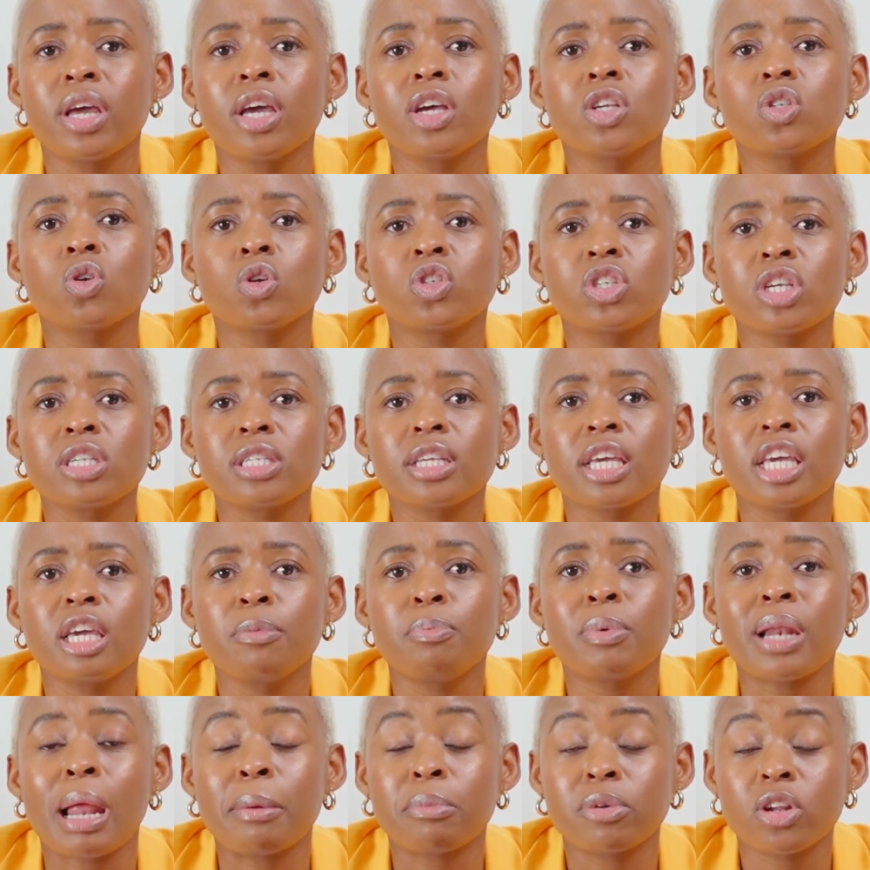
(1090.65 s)
So just keep
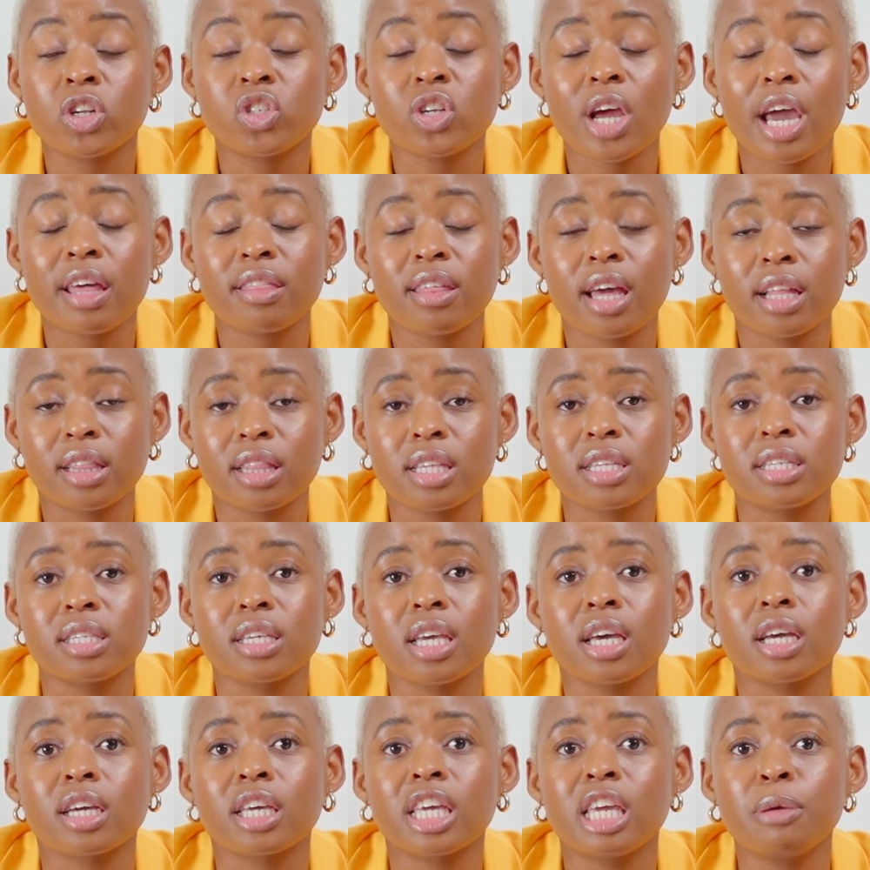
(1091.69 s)
it, I'm going to try that this
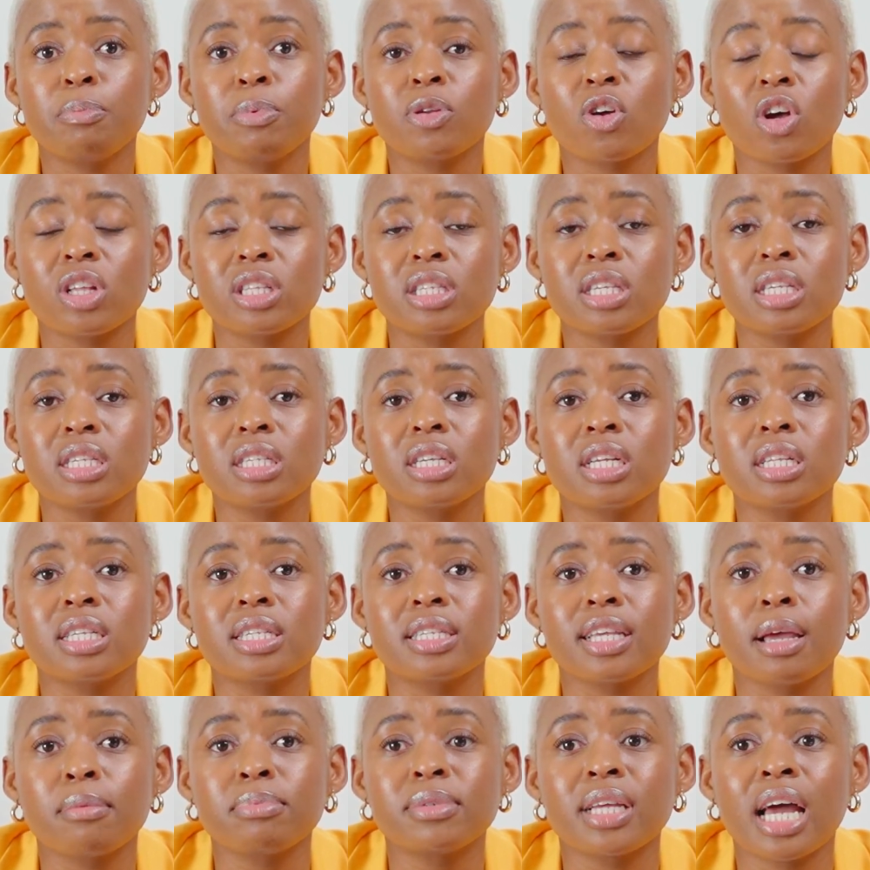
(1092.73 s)
year. Keep it consistent,
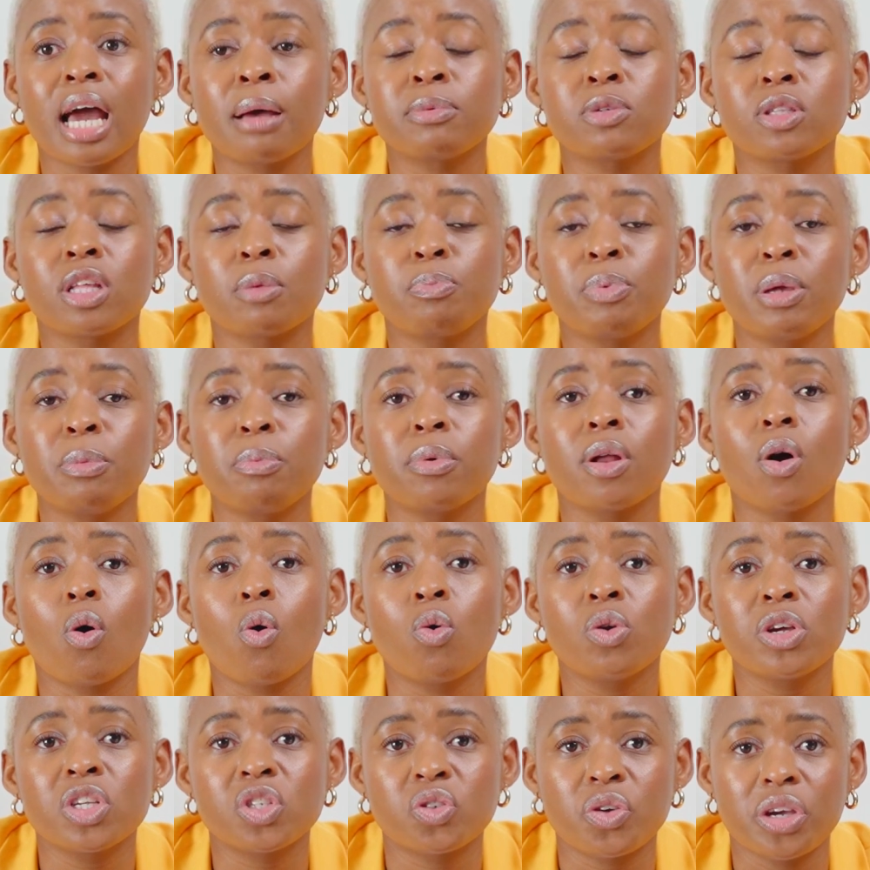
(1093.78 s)
same time, so that people are
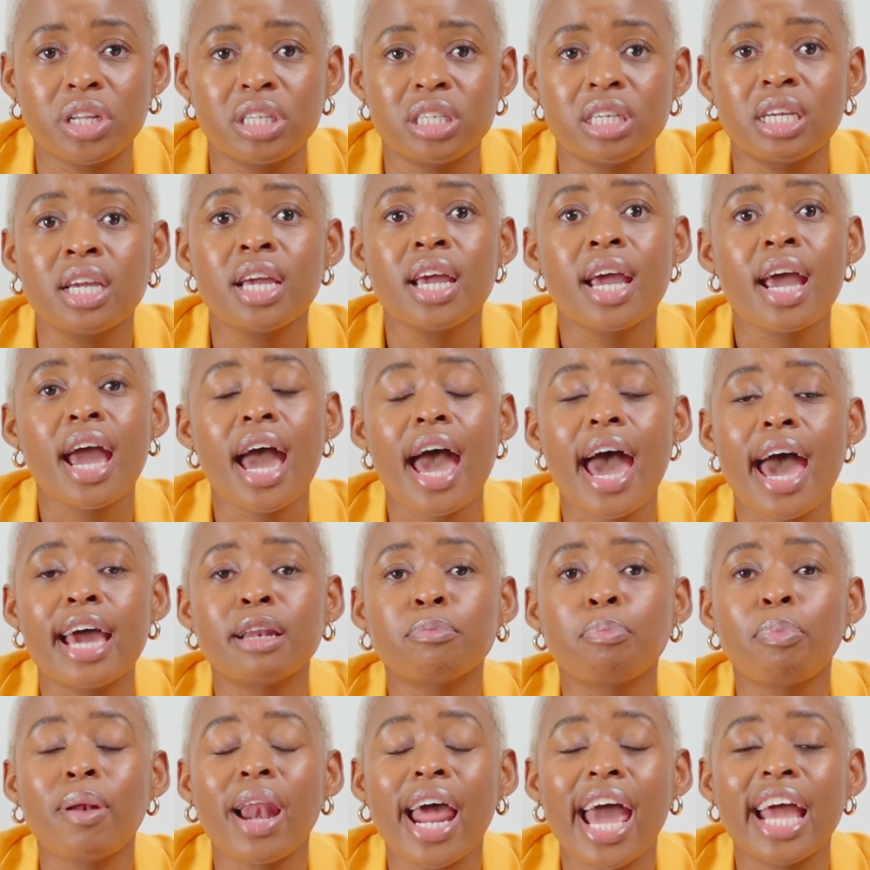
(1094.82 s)
always ready
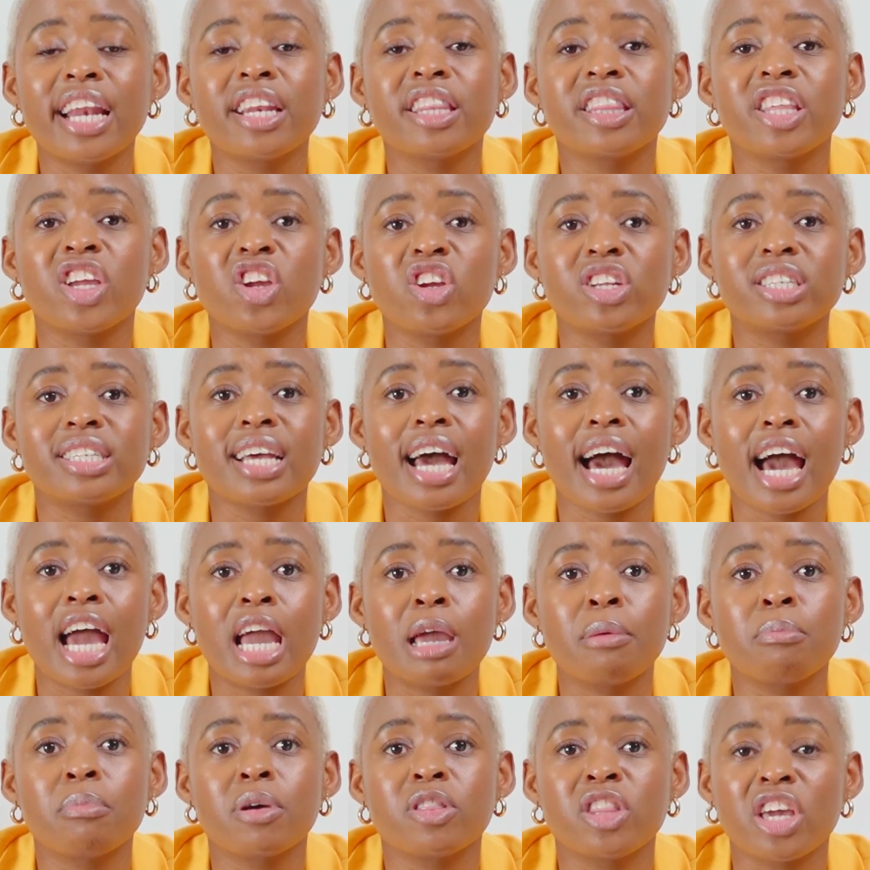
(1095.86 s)
and plan their
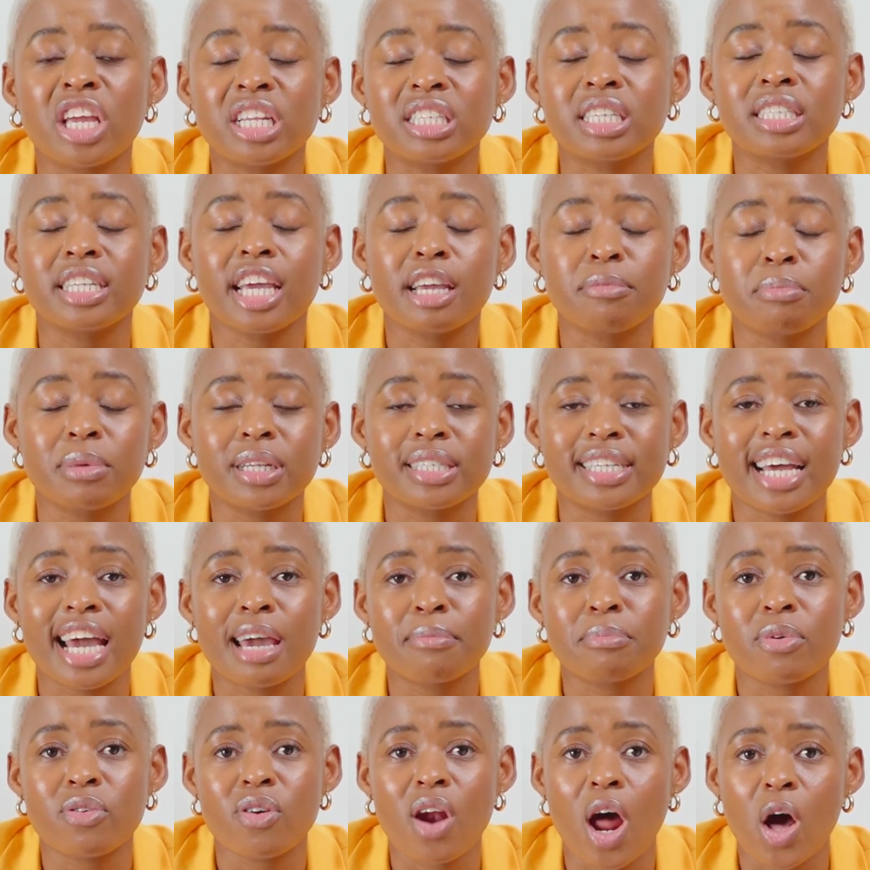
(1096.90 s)
time, the entertainment
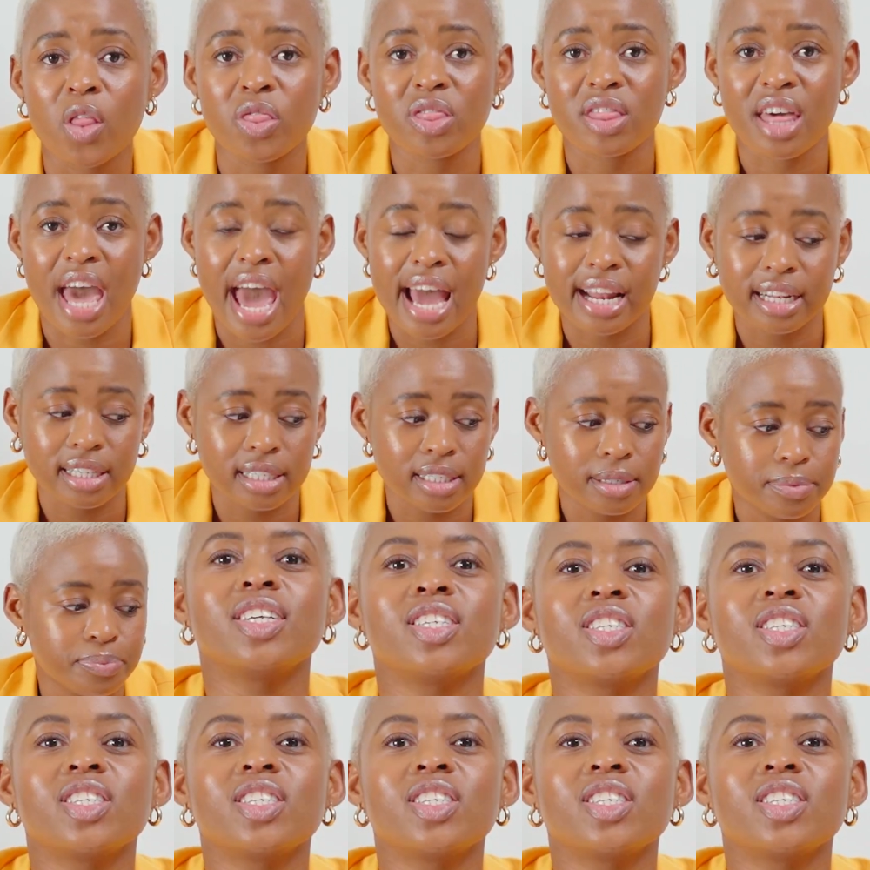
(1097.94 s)
time around that.